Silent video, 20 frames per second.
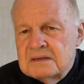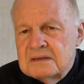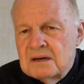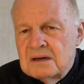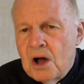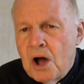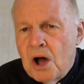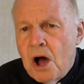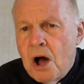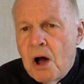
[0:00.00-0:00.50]

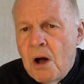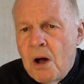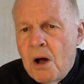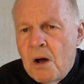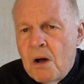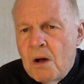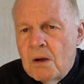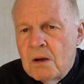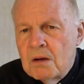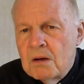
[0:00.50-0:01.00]

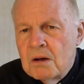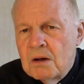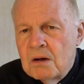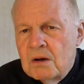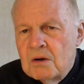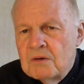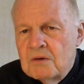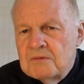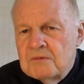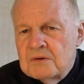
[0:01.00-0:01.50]
All
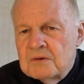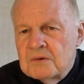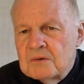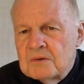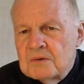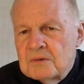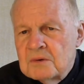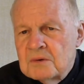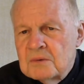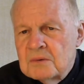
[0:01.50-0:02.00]
over
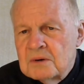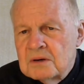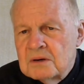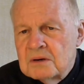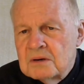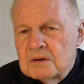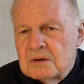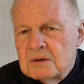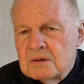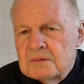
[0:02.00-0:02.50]
the
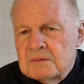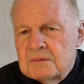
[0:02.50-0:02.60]
world.